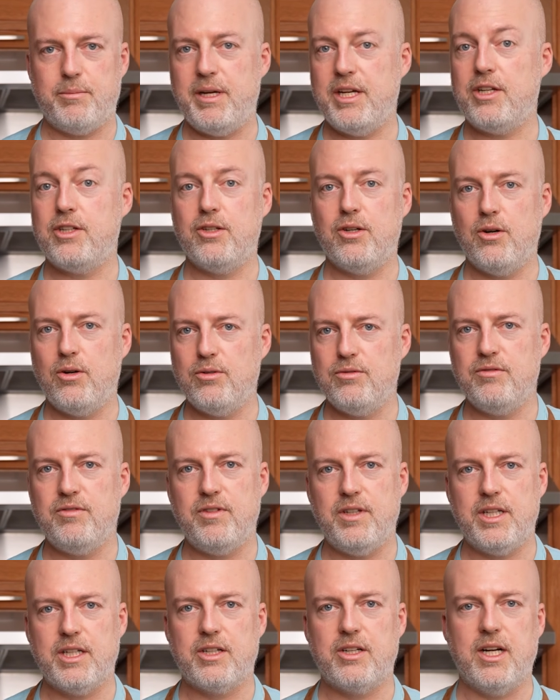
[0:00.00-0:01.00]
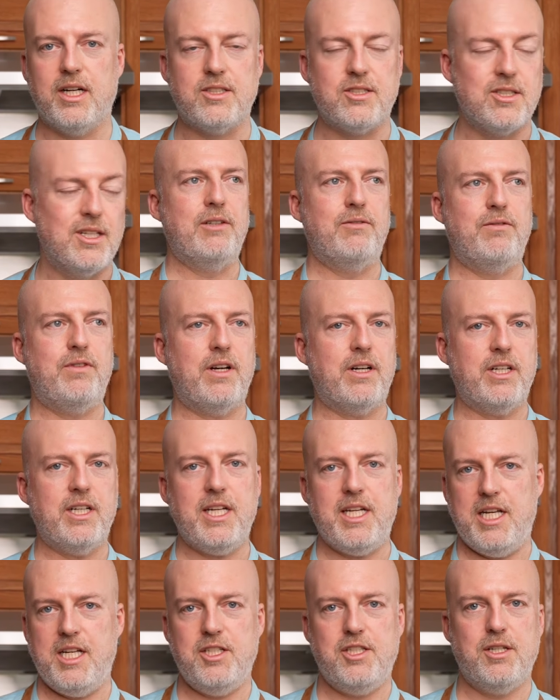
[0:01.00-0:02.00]
make your own vinaigrettes.
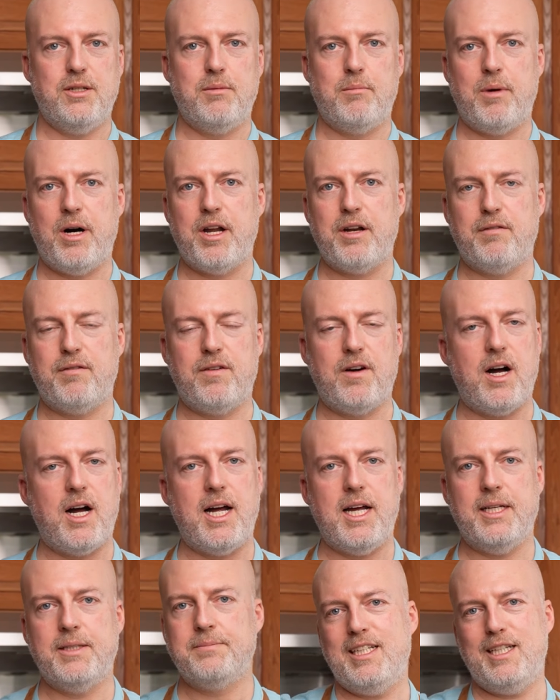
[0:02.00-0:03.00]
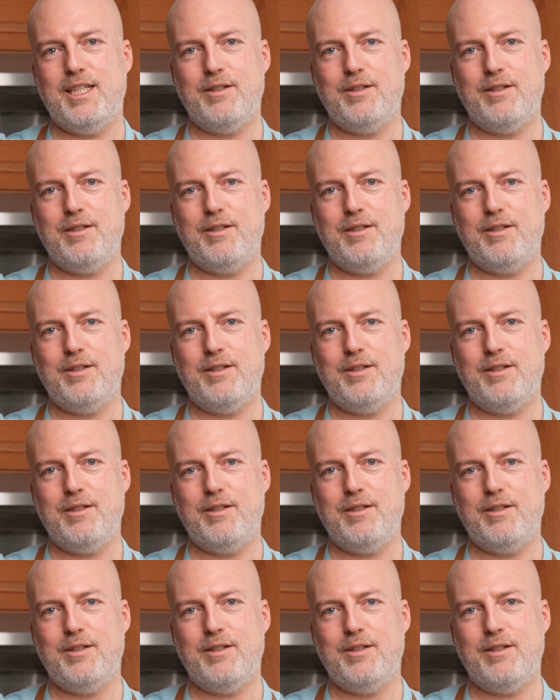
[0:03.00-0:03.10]
Very easy to modify.